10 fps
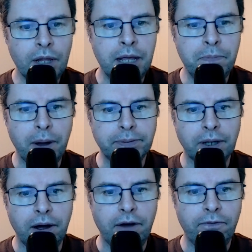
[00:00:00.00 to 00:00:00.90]
he pops
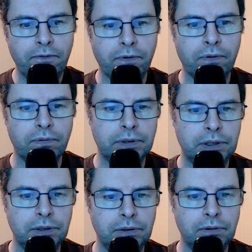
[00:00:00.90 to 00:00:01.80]
it off
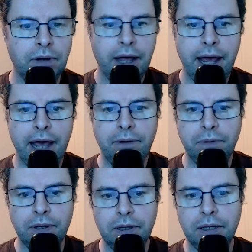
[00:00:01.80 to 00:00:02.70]
to
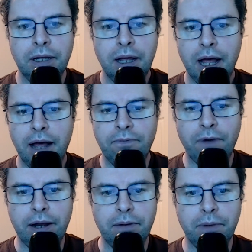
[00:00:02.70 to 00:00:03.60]
Edwin
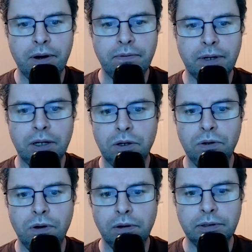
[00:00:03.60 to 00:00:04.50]
van der Merwe,
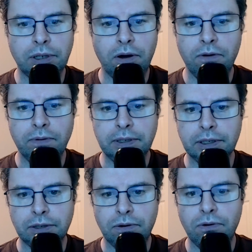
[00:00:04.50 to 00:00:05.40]
who goes over to
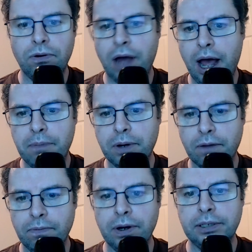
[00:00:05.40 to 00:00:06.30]
score, and Nohamba
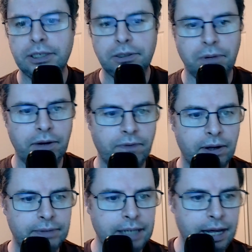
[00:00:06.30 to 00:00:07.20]
converts
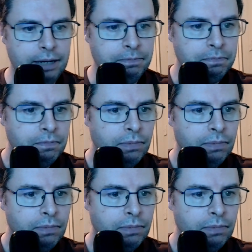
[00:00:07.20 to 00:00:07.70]
25-10.